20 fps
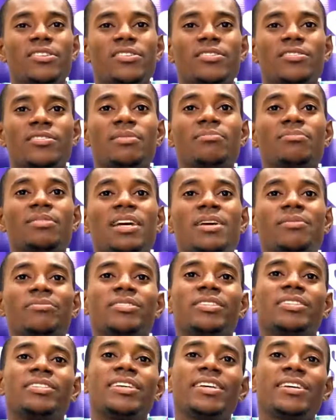Sometimes
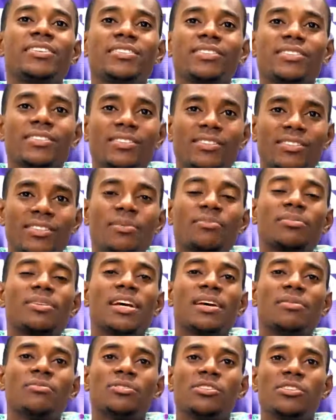it takes some
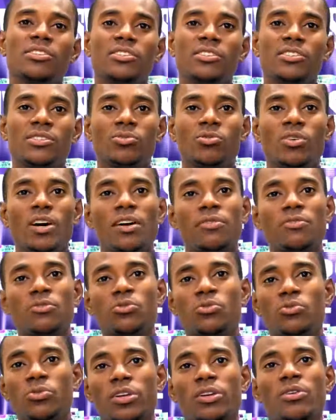time. She will have
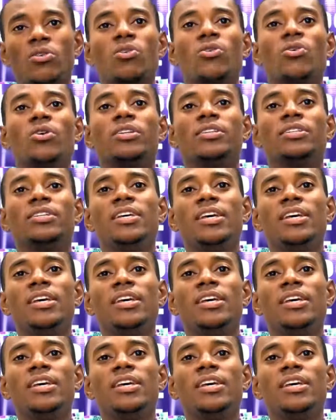to record